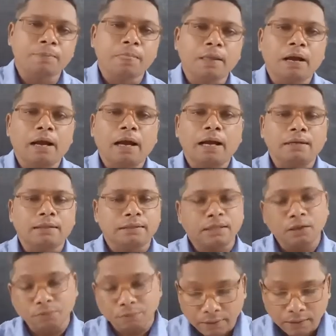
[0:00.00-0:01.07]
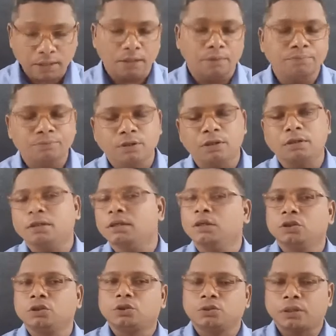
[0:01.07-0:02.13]
and they will come there.
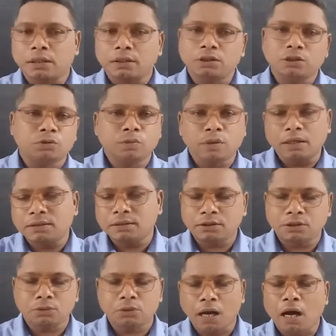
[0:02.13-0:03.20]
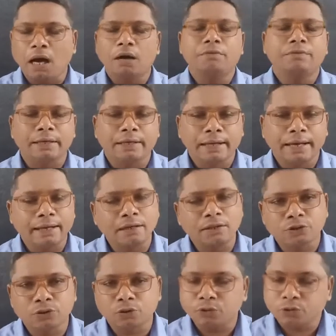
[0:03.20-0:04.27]
So that is why she should have a necklace
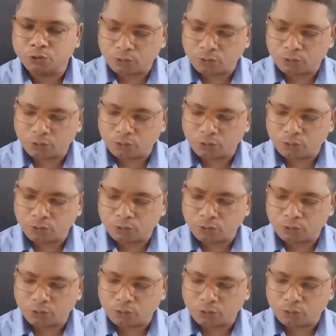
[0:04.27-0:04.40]
also.